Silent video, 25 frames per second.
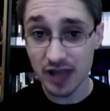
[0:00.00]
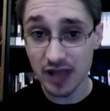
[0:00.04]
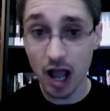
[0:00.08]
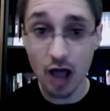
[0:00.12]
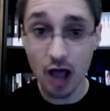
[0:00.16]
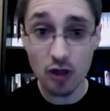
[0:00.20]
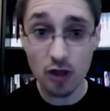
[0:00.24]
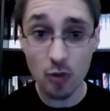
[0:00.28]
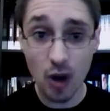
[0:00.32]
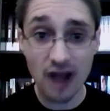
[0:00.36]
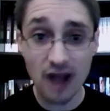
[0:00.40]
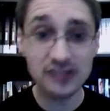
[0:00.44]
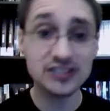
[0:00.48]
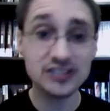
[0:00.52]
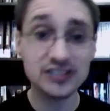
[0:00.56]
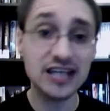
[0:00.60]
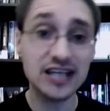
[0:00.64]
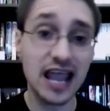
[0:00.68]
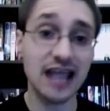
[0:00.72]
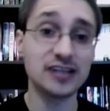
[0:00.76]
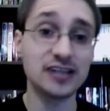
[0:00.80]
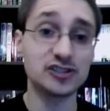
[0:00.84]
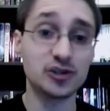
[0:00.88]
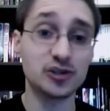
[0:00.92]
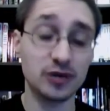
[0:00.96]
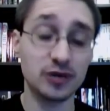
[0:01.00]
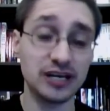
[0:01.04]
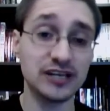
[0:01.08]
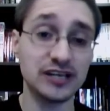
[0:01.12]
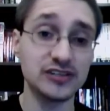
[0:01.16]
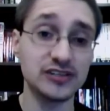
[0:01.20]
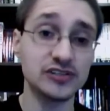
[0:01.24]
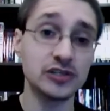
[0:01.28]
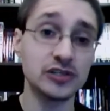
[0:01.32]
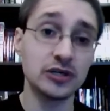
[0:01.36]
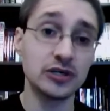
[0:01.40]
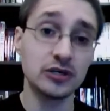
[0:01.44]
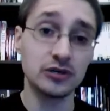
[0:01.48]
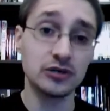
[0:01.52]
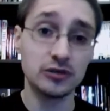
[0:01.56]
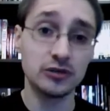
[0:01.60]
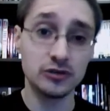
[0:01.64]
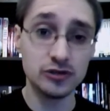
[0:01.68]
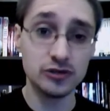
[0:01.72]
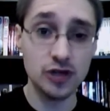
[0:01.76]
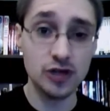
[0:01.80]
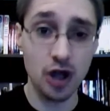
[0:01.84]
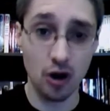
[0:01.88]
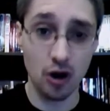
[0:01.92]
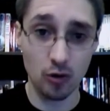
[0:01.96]
otherwise the answer is
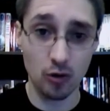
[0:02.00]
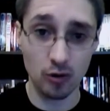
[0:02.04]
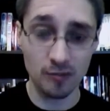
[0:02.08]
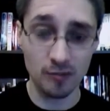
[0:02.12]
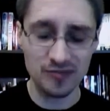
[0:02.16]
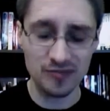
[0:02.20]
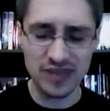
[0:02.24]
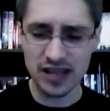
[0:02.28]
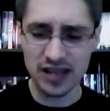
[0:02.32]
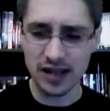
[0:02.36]
no.